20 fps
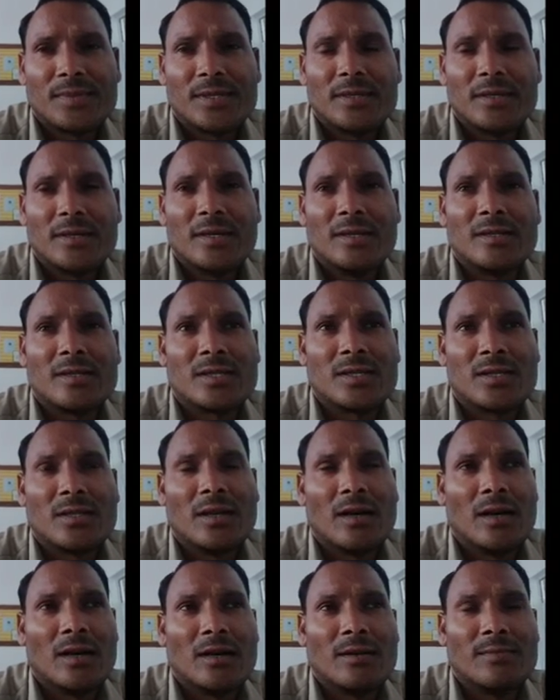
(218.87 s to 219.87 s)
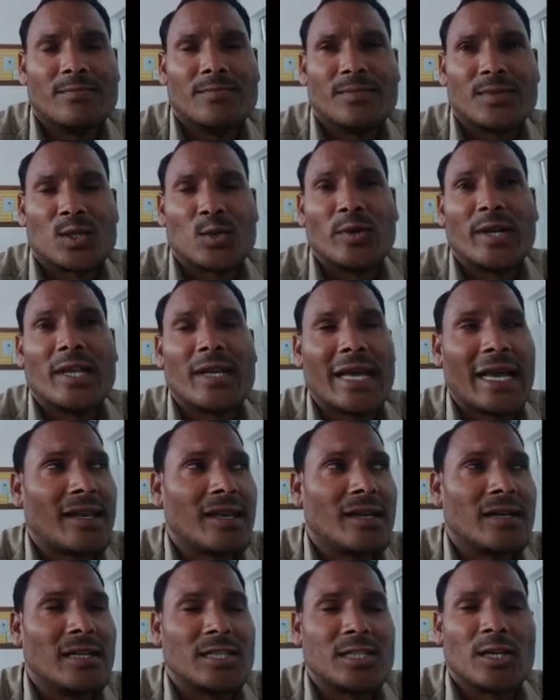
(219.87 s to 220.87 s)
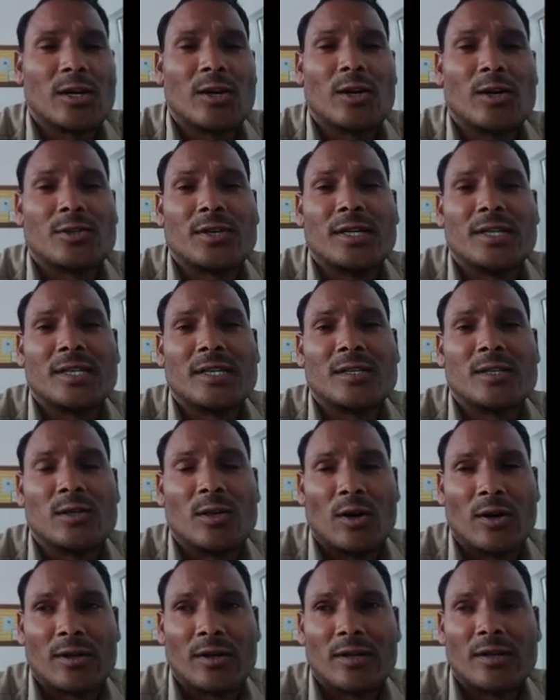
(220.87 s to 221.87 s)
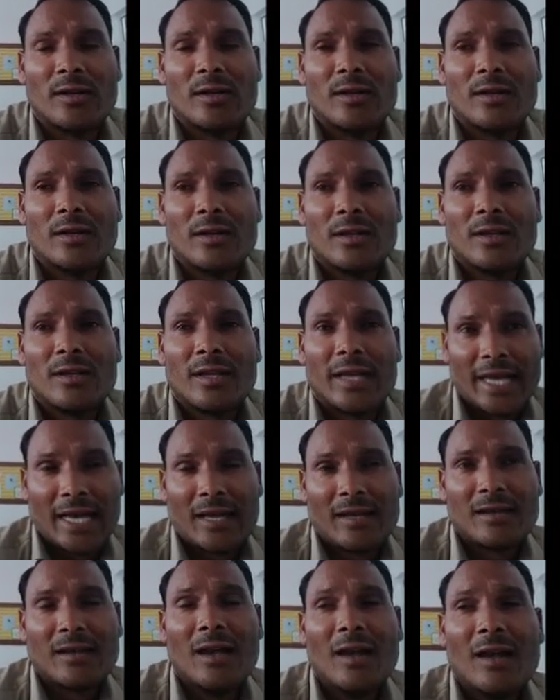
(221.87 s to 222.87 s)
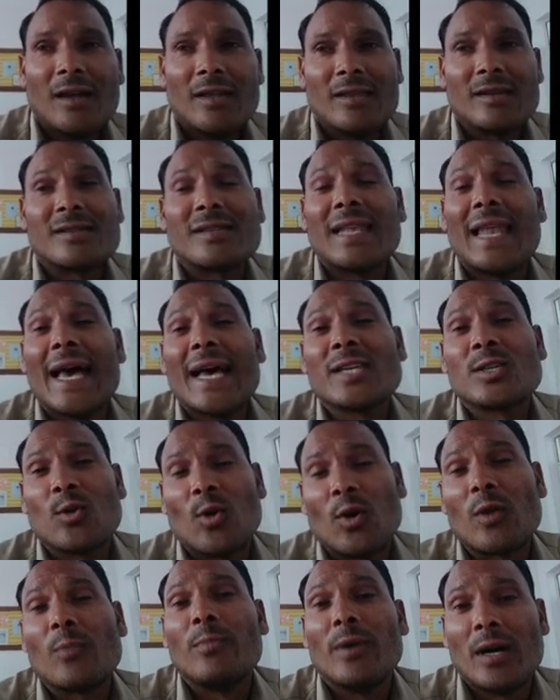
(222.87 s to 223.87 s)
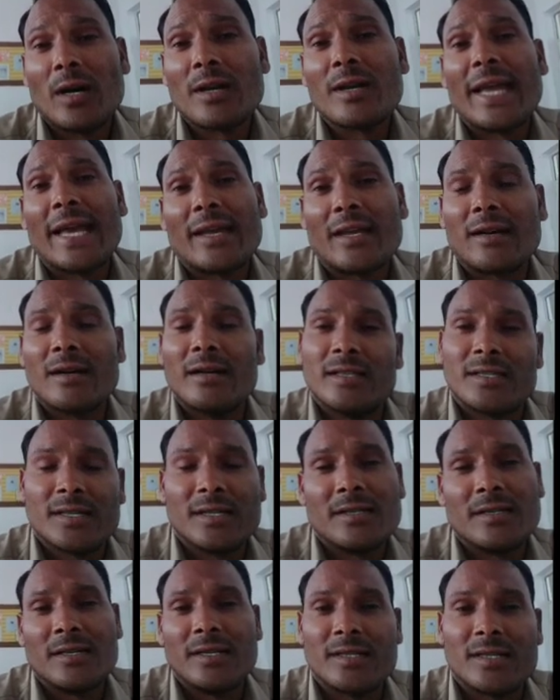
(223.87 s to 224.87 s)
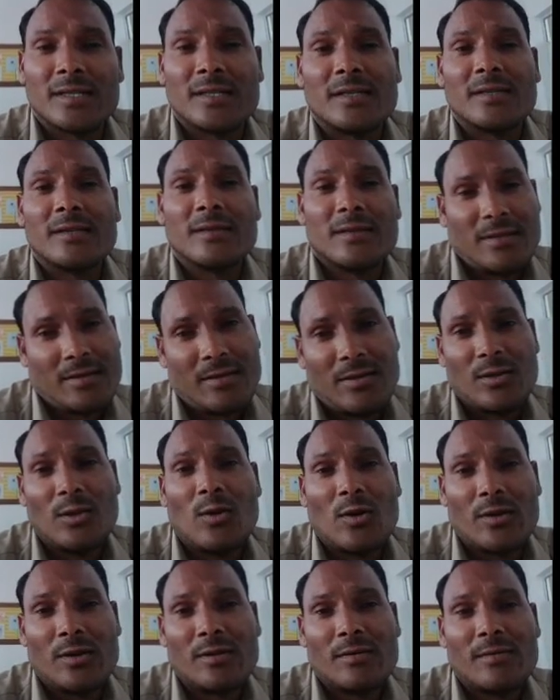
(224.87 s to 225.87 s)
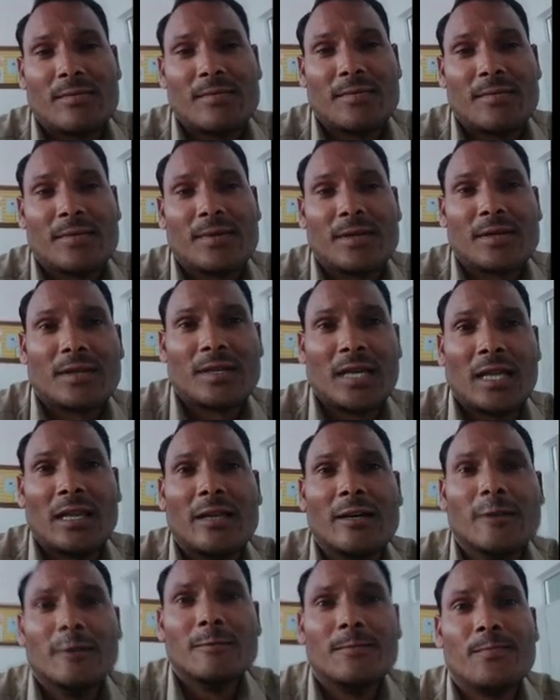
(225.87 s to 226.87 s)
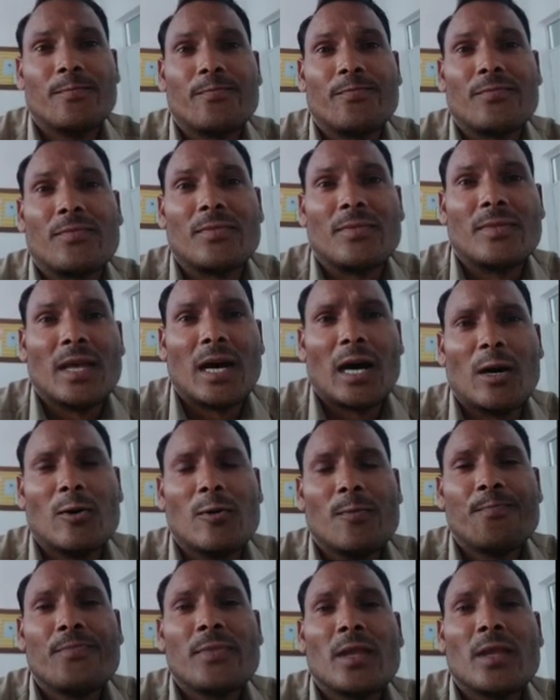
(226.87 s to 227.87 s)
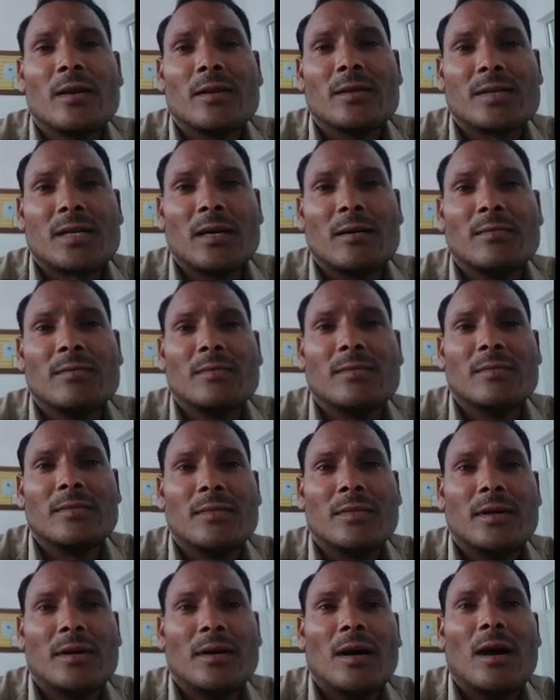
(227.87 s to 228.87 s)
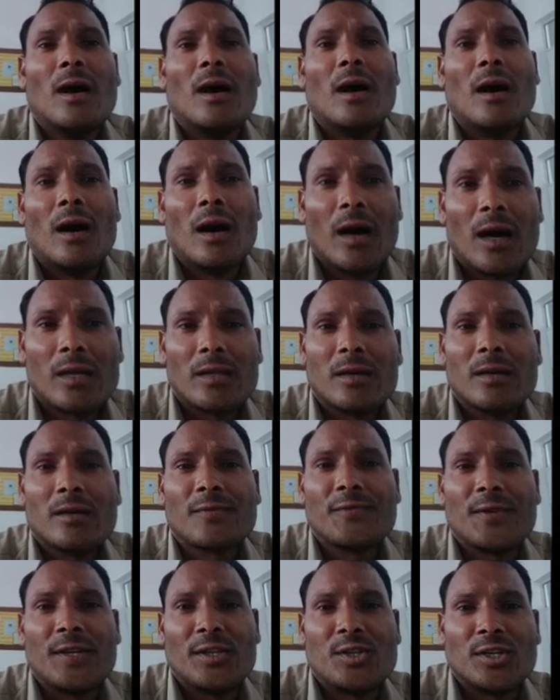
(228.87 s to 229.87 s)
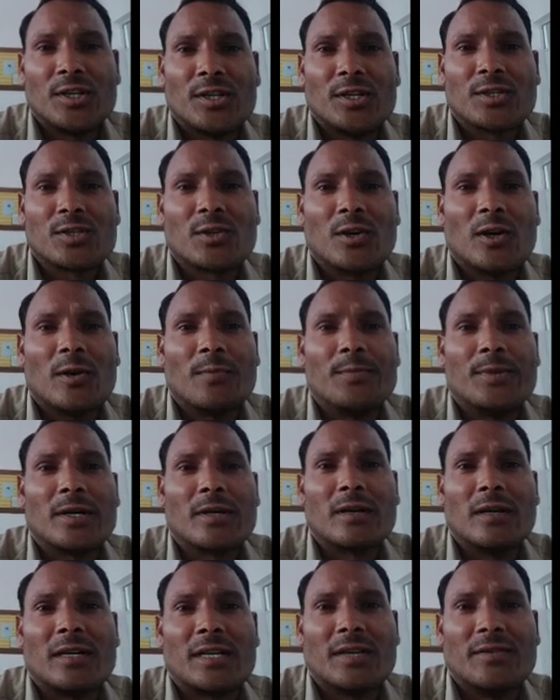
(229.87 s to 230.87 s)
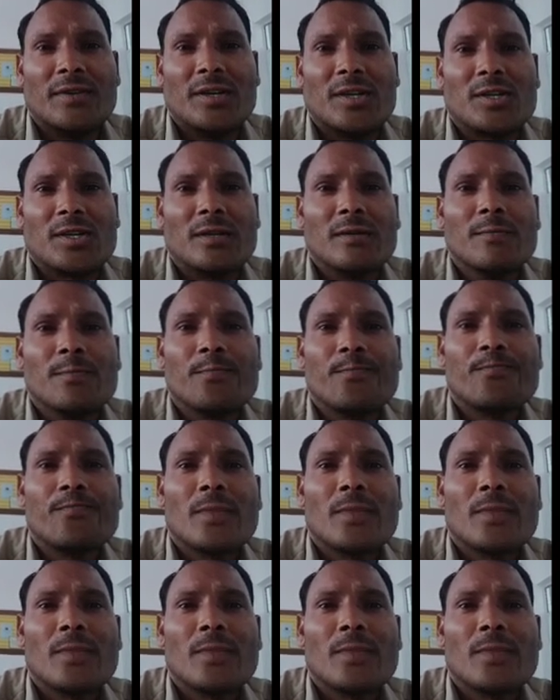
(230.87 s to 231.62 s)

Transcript: In Sudan agriculture also it is known, and the slash or burn agriculture it is known. Clear? Now some other features of the cultivation.